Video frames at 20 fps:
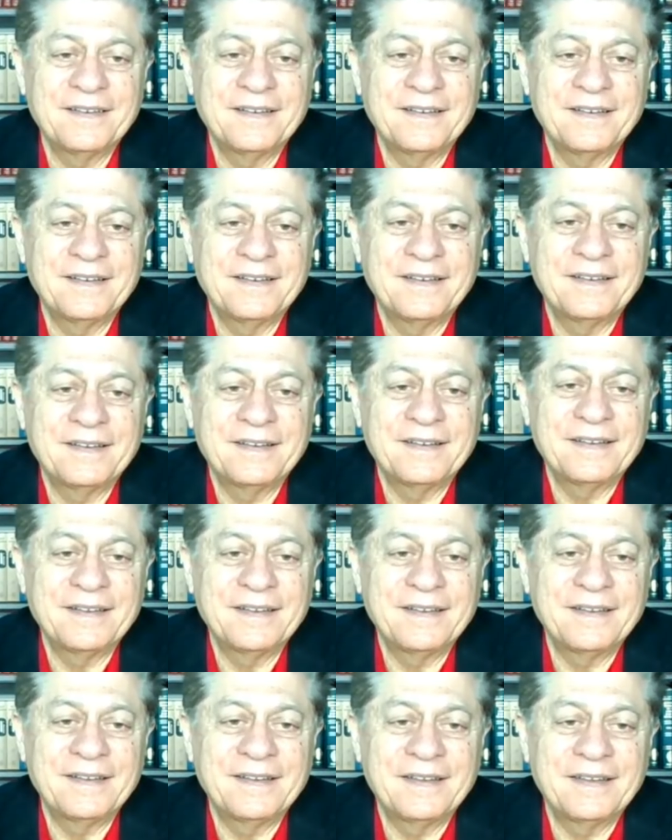
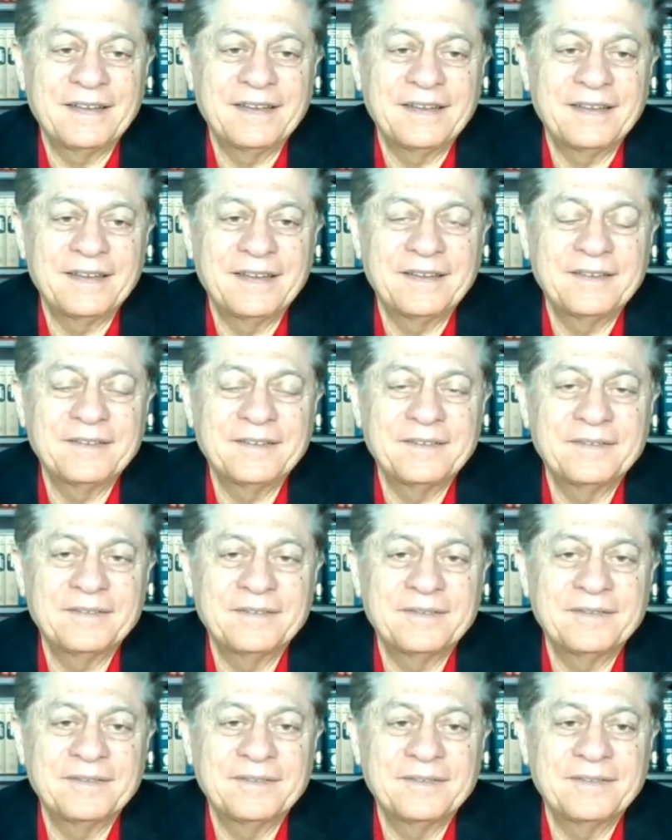
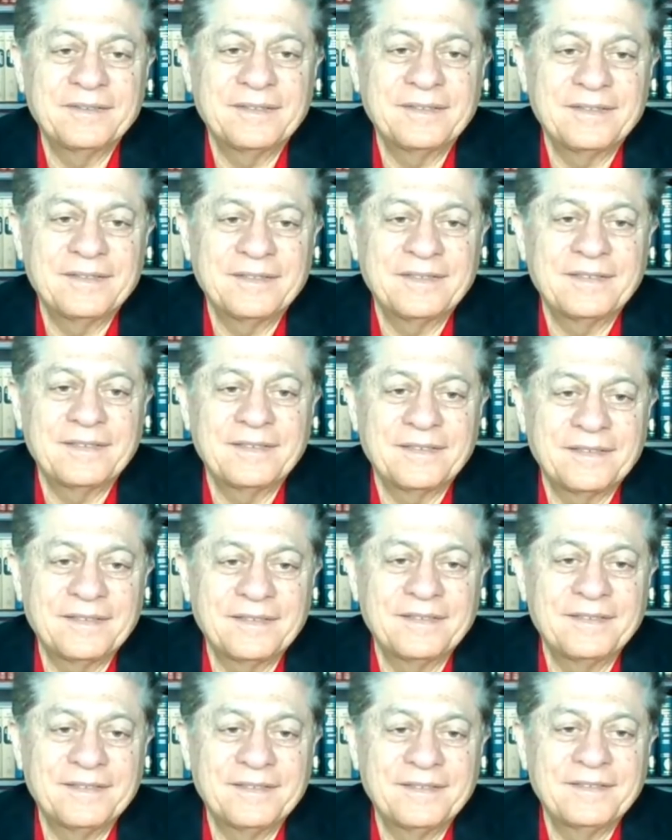
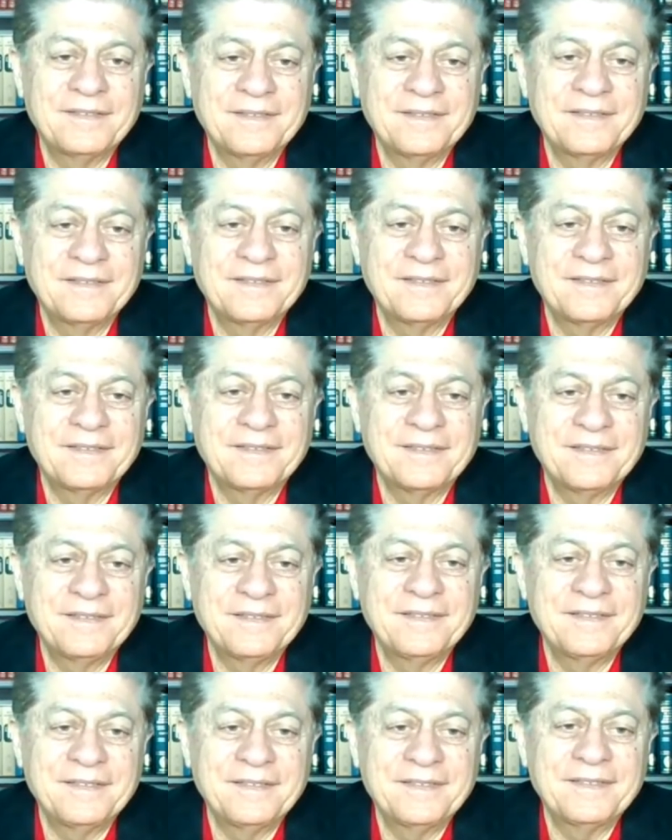
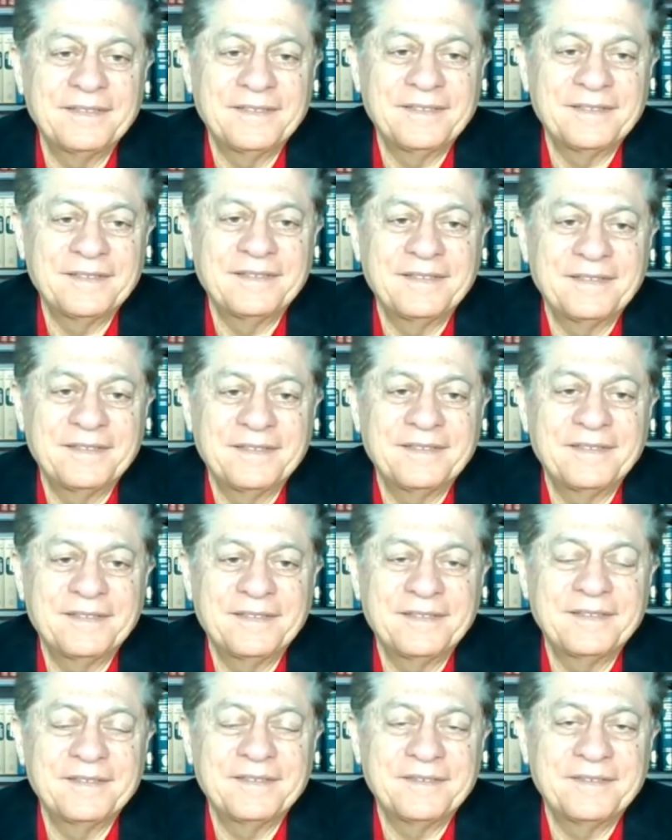
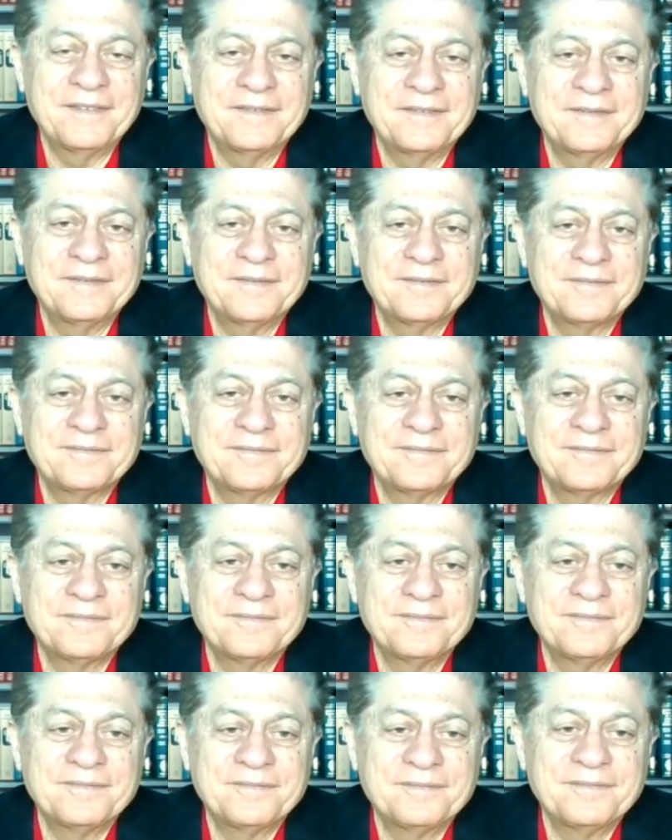
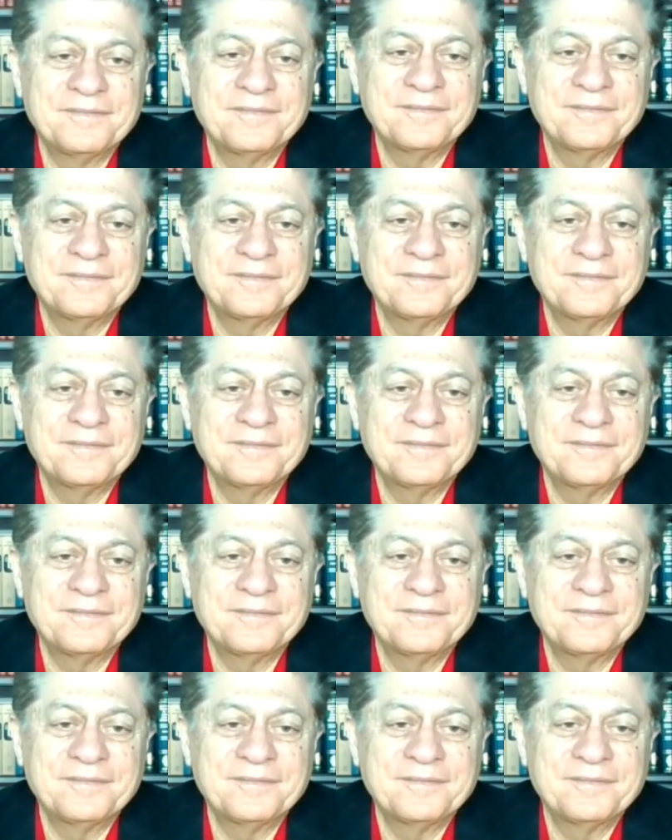No words are spoken by the person on screen.